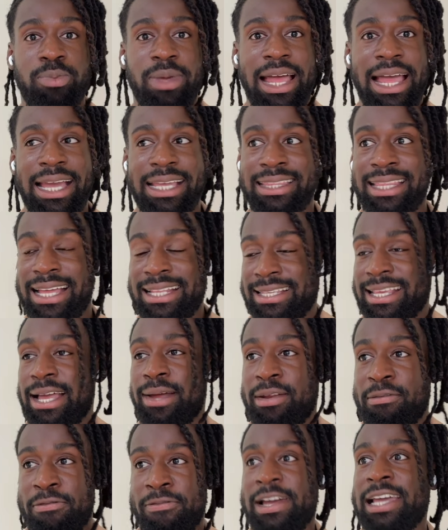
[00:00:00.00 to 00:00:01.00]
back. That's how
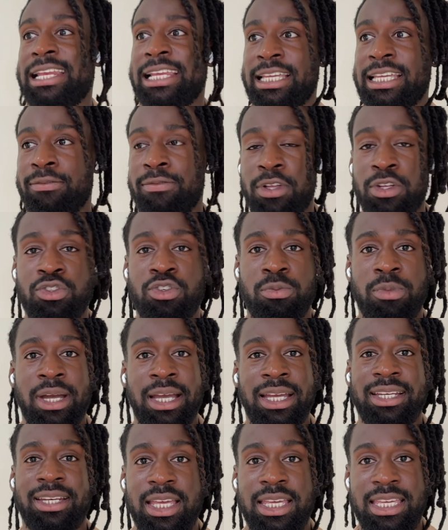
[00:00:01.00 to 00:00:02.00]
to fight like a
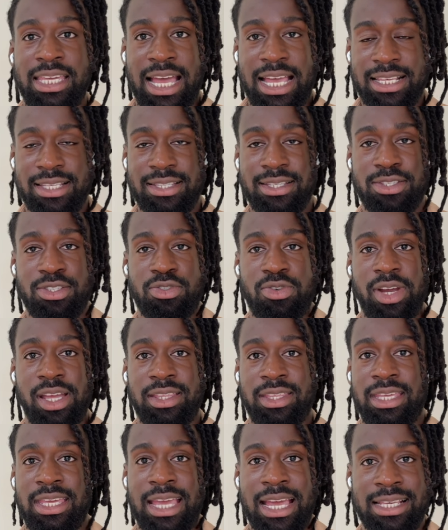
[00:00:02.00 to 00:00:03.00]
Viltrumite. He has the
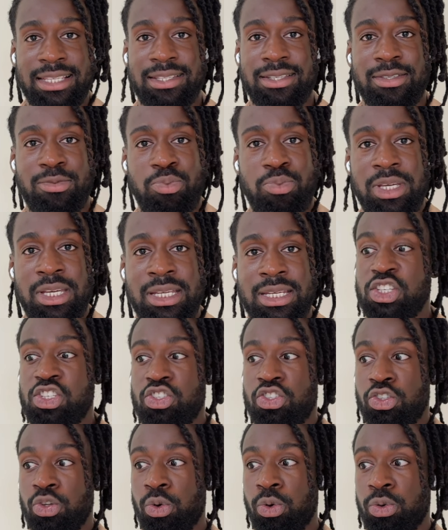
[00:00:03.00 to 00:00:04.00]
strength, he has the speed.
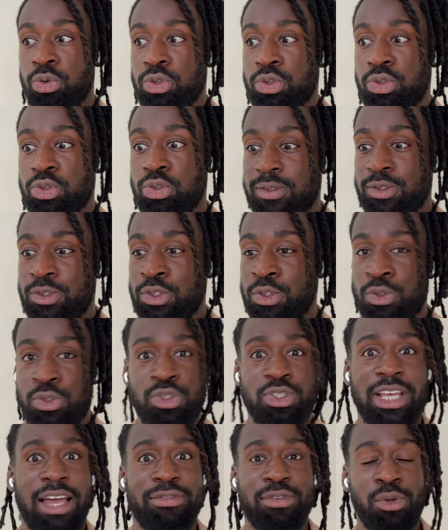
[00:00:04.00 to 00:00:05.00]
So you
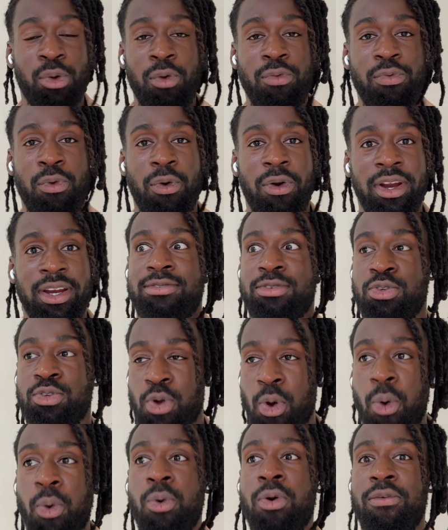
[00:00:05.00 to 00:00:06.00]
just have to go for it.
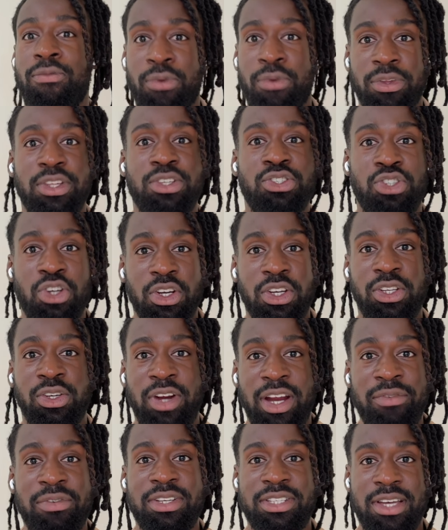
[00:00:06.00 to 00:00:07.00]
Go for the jugular
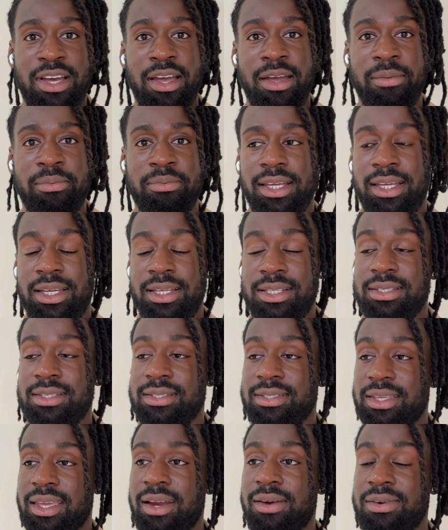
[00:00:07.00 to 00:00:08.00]
every time. It's a
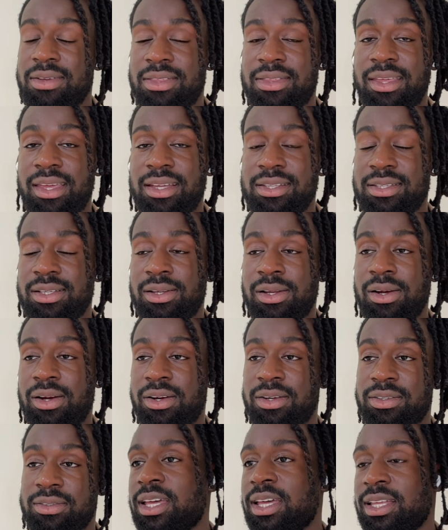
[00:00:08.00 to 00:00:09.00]
scary thing to
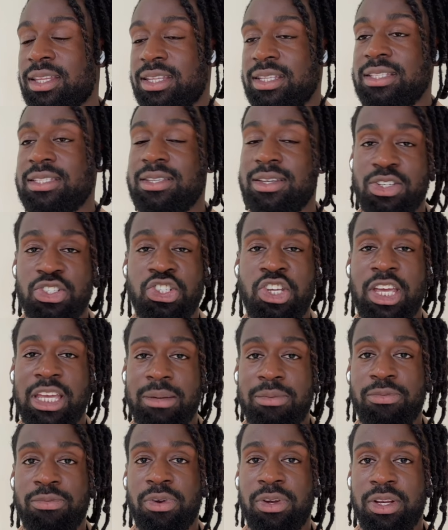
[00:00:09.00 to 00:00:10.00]
learn. This is gonna shake
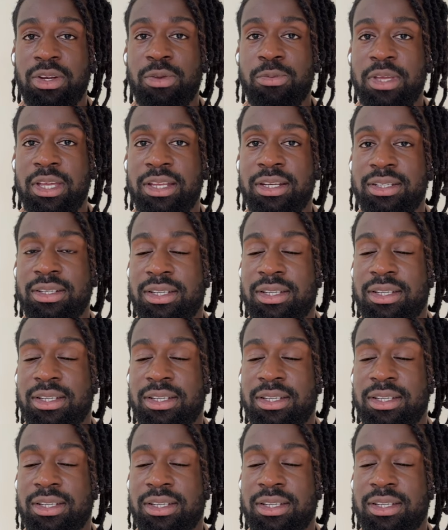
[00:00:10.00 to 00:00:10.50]
him for a little bit.